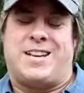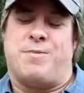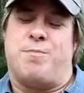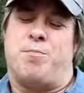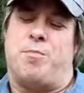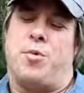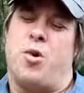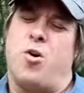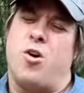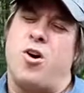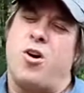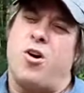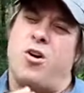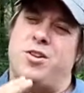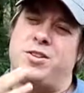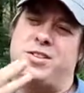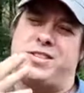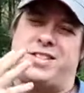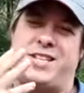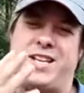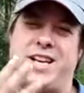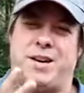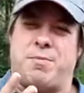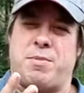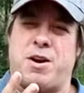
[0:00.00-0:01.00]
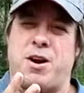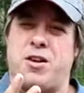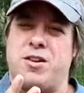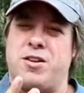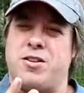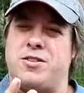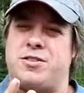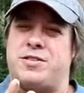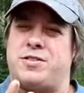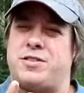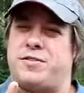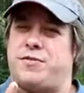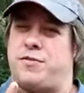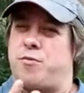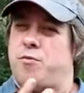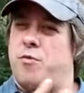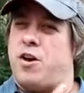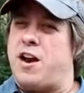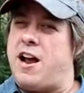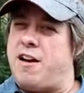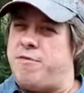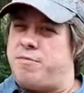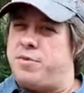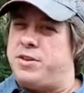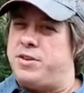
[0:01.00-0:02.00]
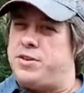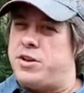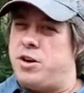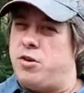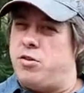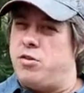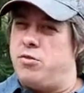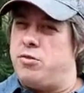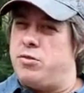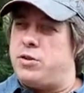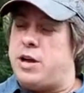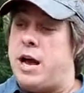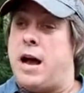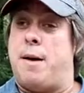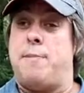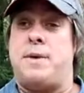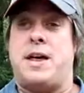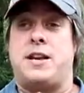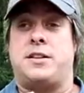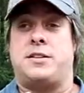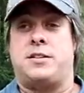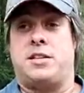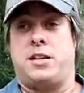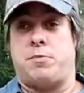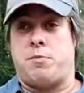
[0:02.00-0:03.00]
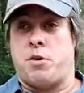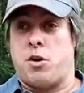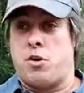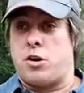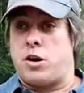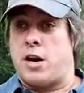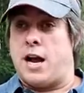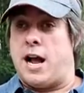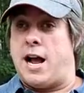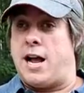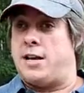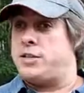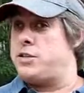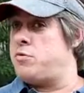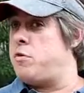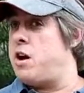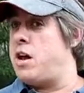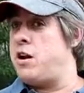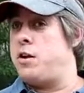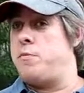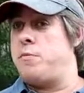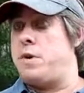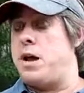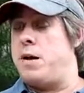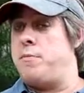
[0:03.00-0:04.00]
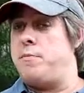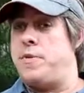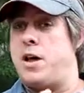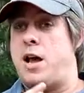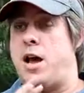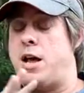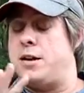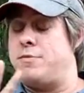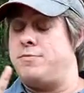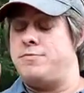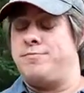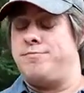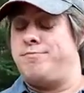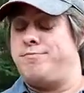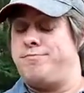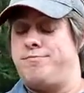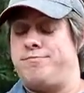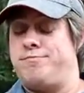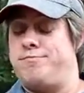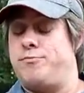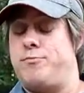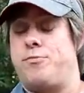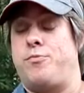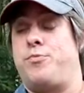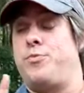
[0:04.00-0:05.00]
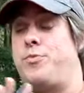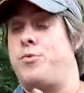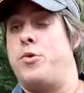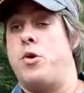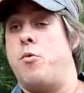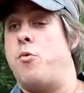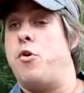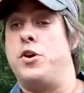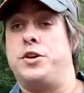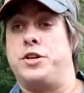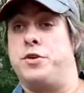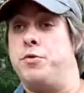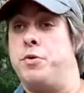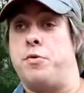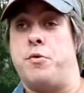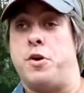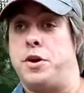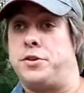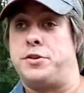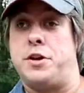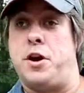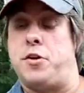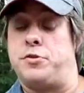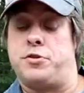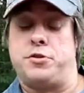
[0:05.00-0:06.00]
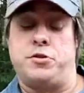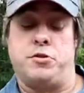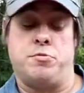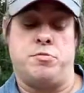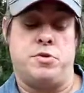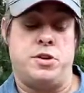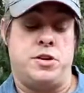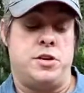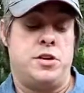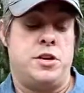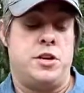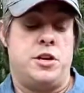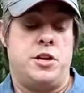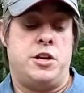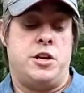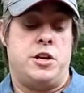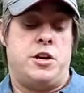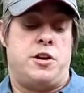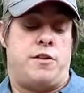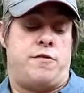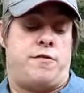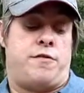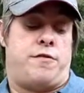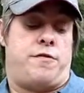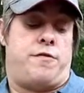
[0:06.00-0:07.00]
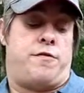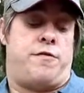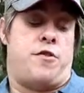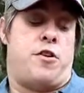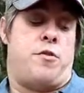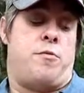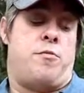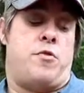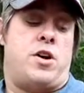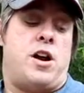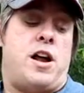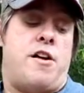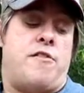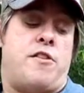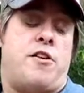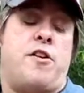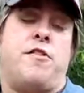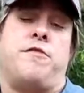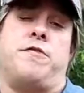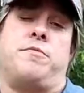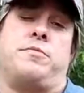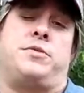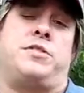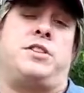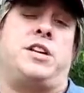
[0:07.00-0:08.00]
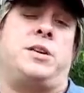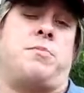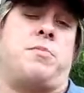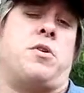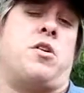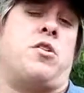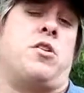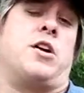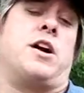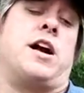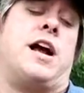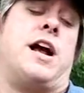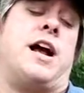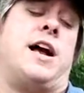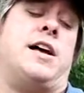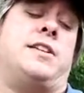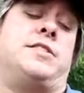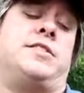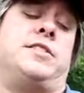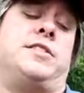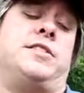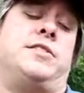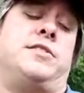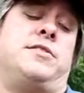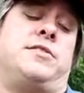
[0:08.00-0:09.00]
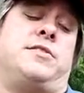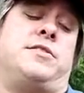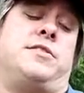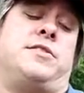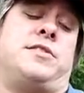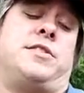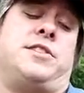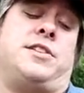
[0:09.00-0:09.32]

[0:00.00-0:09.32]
More on stick burners from what I've been told. I'm not a stick burner guy, so I'm not the one you would want to talk to, but from what I've heard from stick burner guys is